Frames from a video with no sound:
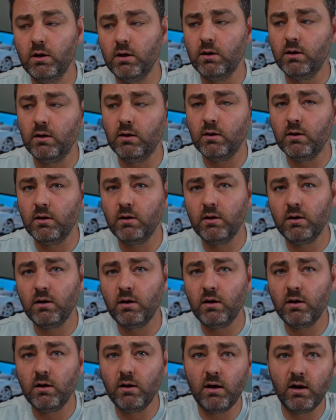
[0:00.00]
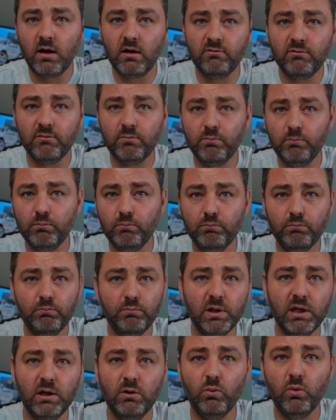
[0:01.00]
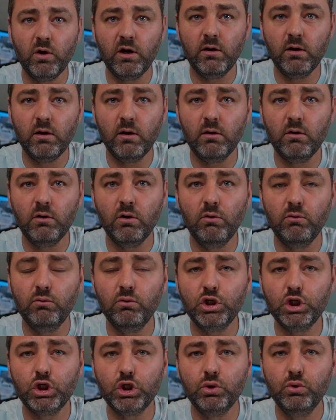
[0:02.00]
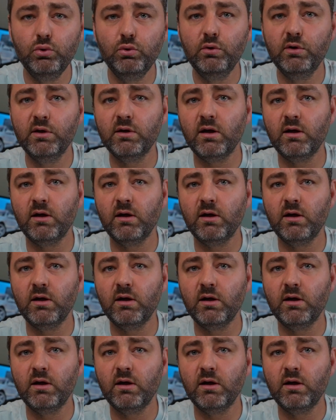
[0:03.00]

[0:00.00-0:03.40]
I've been wearing no shoes.